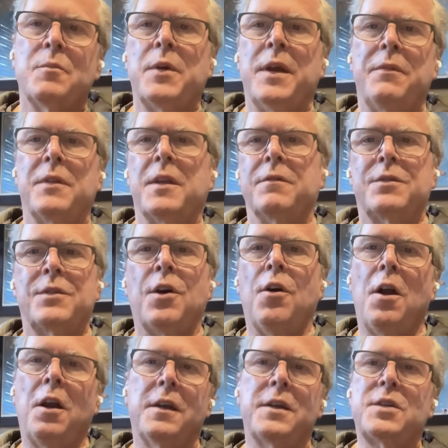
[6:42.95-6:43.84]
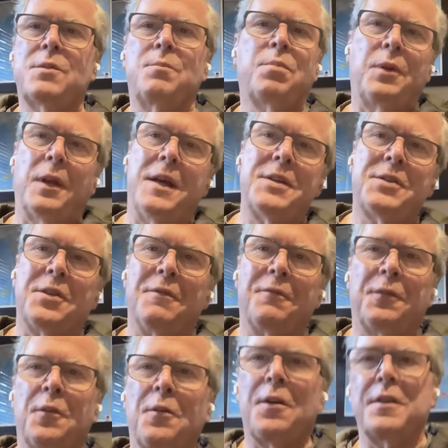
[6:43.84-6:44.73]
we had the tallest
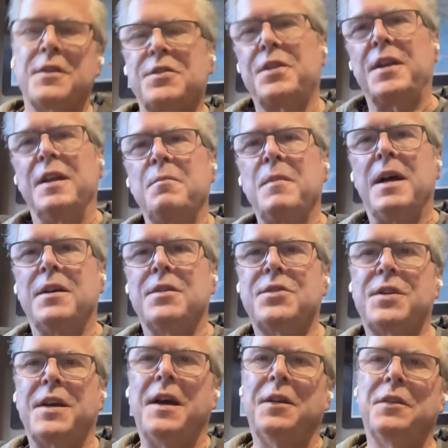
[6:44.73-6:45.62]
place in Florida is ten miles